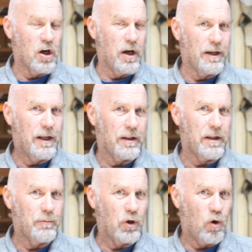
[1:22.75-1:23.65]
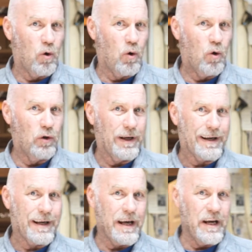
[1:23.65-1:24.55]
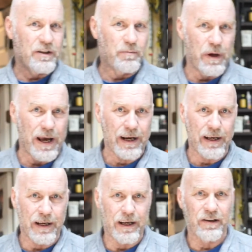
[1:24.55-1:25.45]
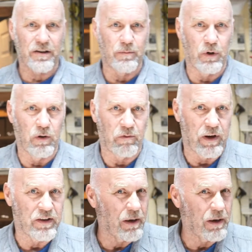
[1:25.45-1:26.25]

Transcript: and get them to hold a case back against the bolt face.